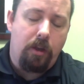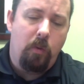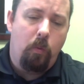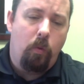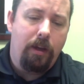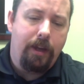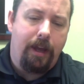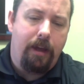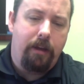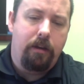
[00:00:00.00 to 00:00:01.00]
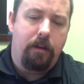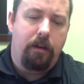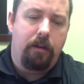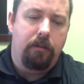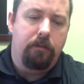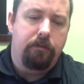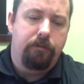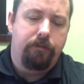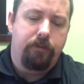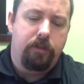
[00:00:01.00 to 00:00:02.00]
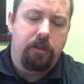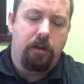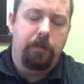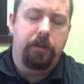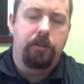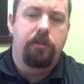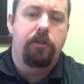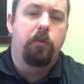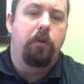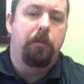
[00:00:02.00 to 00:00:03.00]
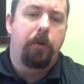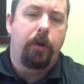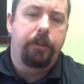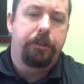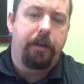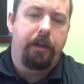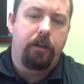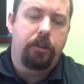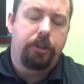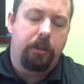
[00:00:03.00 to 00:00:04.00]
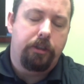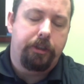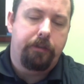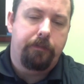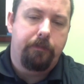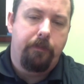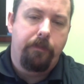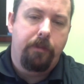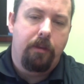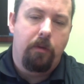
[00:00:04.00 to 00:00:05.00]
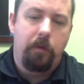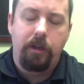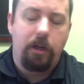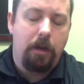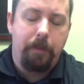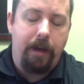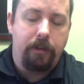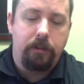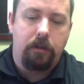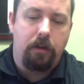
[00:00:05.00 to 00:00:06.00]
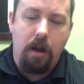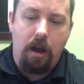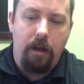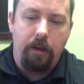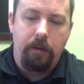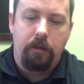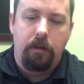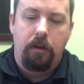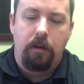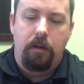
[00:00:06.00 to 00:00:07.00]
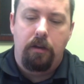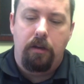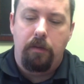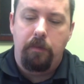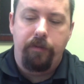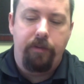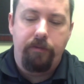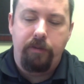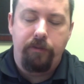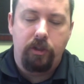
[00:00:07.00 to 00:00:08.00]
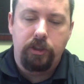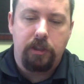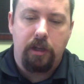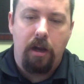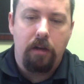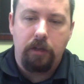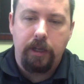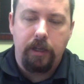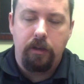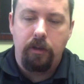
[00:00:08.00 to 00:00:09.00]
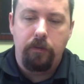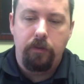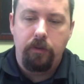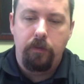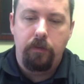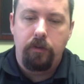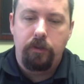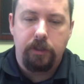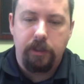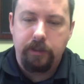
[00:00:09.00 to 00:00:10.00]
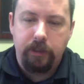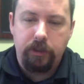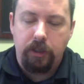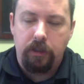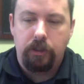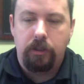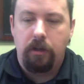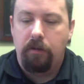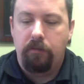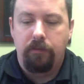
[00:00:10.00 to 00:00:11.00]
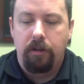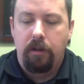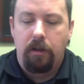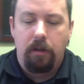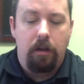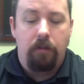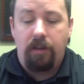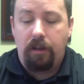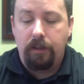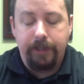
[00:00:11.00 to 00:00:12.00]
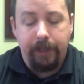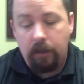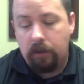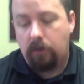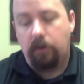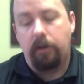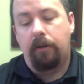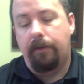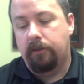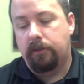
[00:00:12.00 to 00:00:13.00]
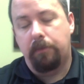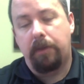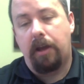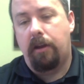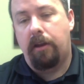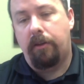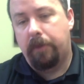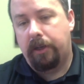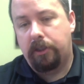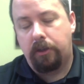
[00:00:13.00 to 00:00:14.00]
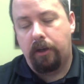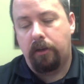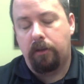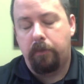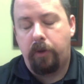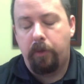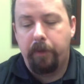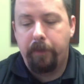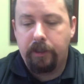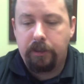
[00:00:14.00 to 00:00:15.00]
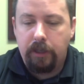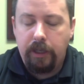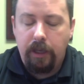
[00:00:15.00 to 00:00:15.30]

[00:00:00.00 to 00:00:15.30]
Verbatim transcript: What kind of sermons do you want preached at your church? Whether you're a pastor or not, um, if even if you're just a congregant and you, you, you just attend church or you're a volunteer or you're in some kind of other ministry other than pulpit ministry,